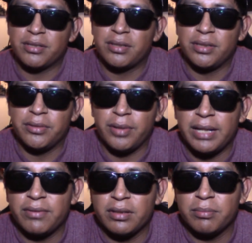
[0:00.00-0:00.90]
you
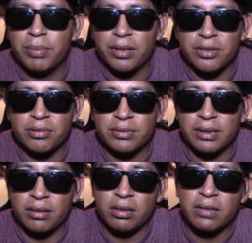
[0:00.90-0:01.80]
have a good pair of shoes that
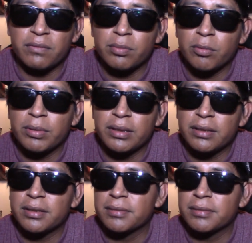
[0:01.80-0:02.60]
you're comfortable with.